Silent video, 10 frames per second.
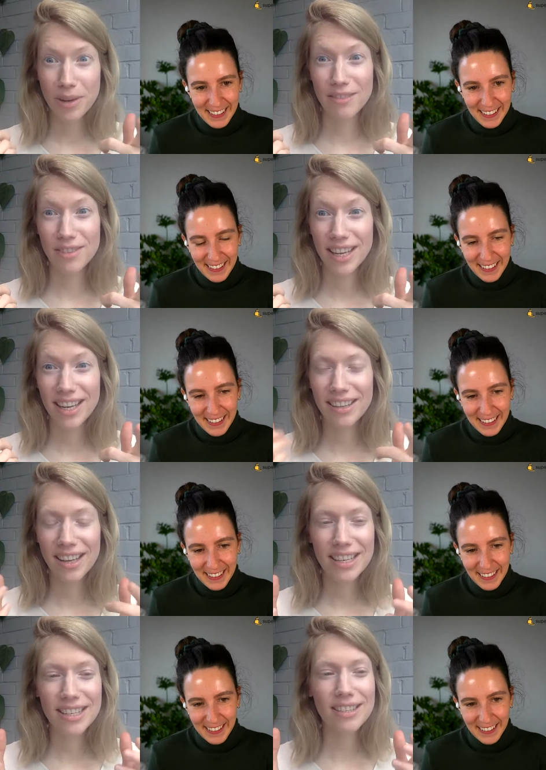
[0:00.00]
Speaker 1: way of saying
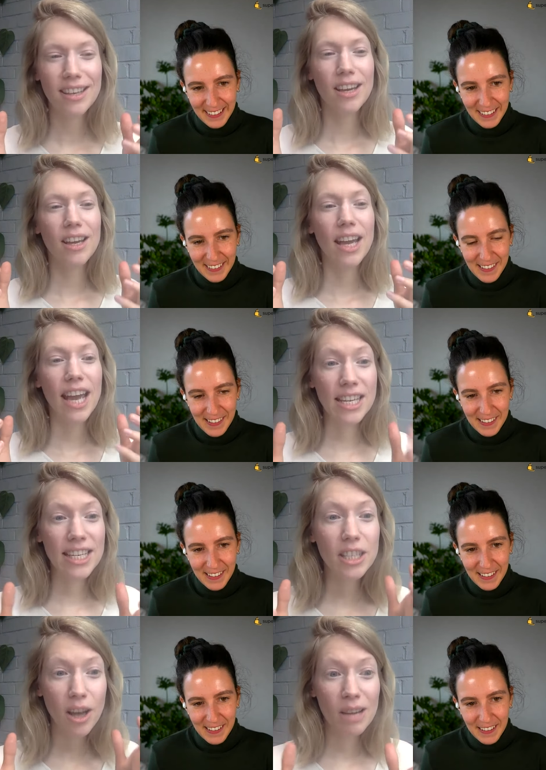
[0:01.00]
that is,
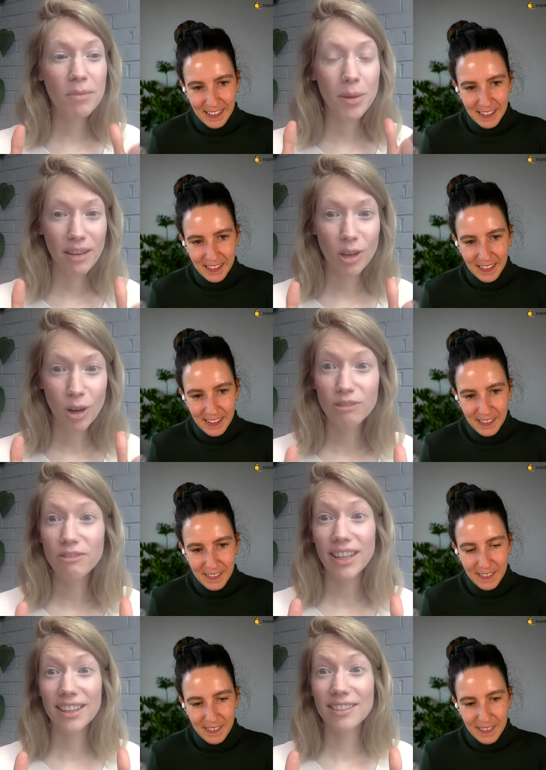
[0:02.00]
anytime you have a
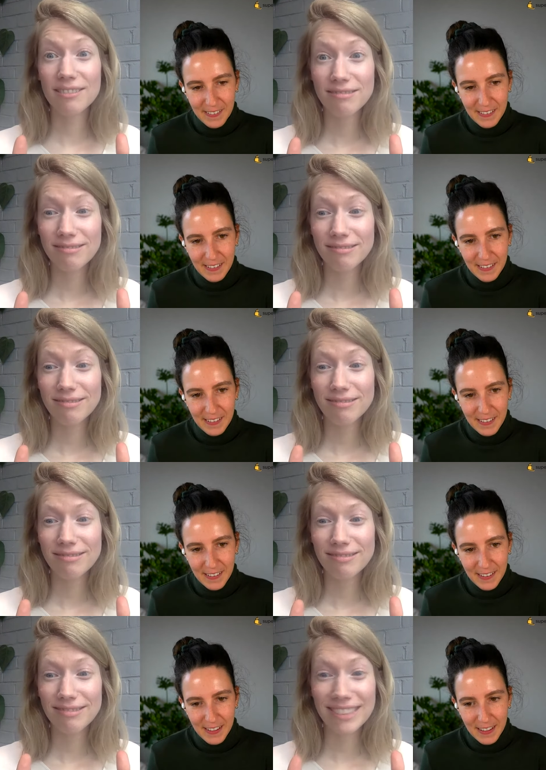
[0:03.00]
conflict,
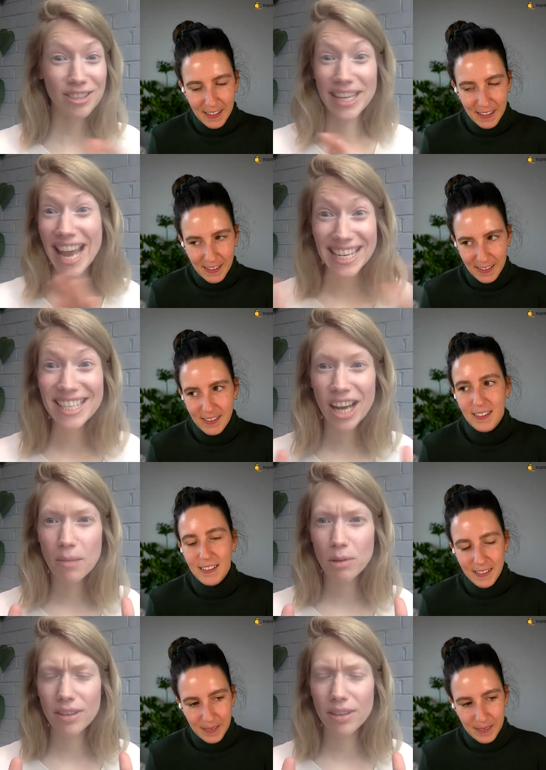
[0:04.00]
literally anytime you're